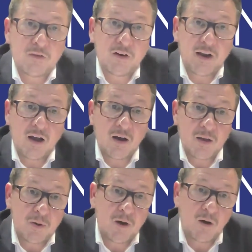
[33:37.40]
a very
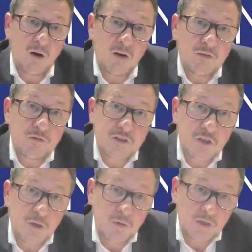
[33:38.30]
high bar for
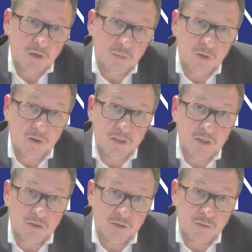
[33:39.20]
securing non-party
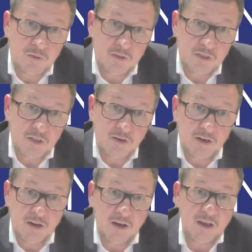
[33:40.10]
costs orders in
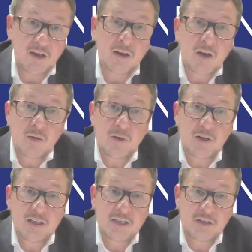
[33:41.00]
credit hire.
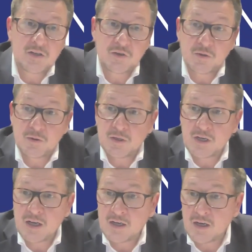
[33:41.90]
But as
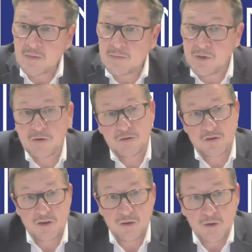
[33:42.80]
Andrew and I
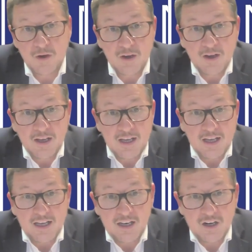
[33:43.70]
both know,
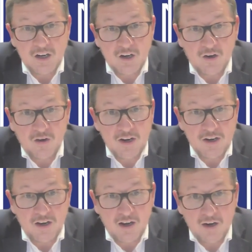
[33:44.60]

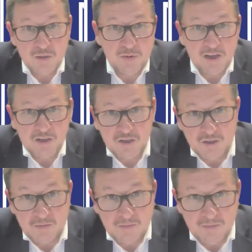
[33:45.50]
credit hire is a
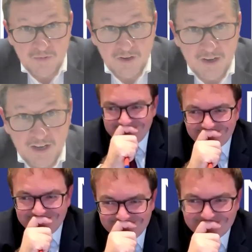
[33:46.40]
pendulum,
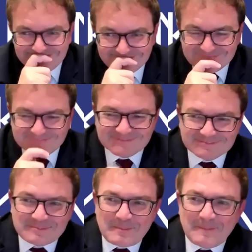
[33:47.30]
as decisions
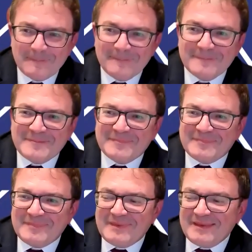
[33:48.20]
swing one way,
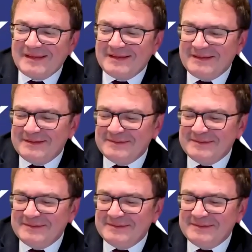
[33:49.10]
perhaps